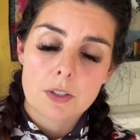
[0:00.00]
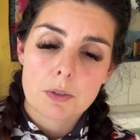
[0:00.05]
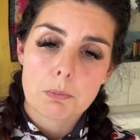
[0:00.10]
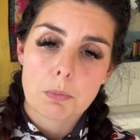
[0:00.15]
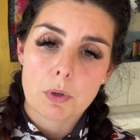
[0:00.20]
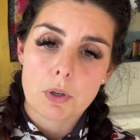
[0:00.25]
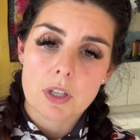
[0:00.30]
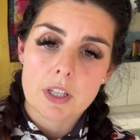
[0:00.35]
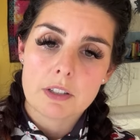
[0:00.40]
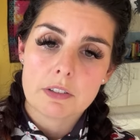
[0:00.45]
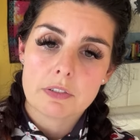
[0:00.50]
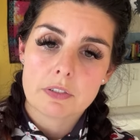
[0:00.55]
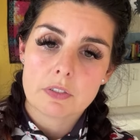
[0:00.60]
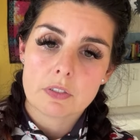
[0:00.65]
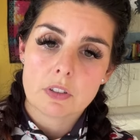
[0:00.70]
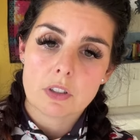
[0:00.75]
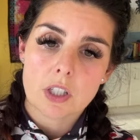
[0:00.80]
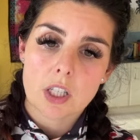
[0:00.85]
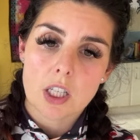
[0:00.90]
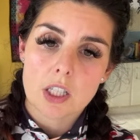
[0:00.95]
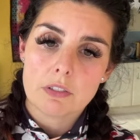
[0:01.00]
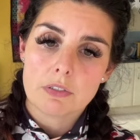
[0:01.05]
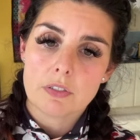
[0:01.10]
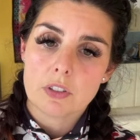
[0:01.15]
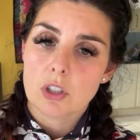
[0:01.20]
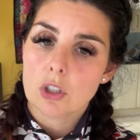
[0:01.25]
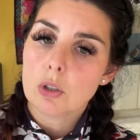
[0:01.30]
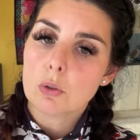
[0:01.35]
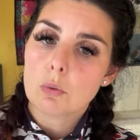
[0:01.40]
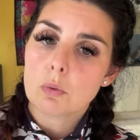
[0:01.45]
But if
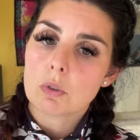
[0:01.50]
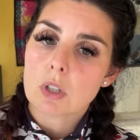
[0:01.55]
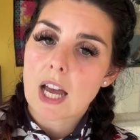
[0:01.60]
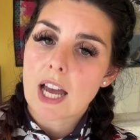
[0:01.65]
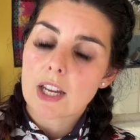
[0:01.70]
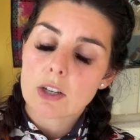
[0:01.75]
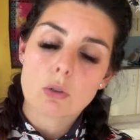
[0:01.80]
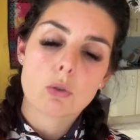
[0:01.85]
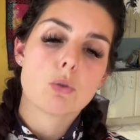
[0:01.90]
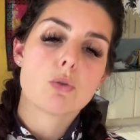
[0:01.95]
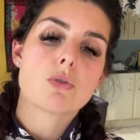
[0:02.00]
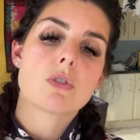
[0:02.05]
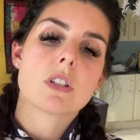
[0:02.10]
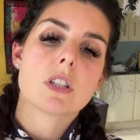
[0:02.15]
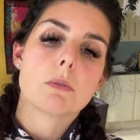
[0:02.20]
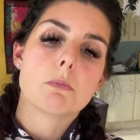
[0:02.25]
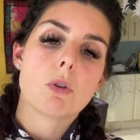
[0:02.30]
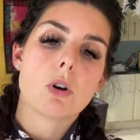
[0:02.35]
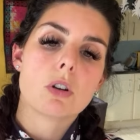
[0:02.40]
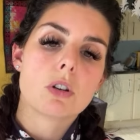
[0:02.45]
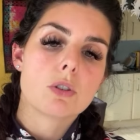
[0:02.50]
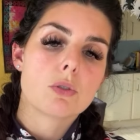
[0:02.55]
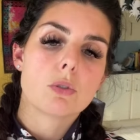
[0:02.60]
you aren't hungry in the morning,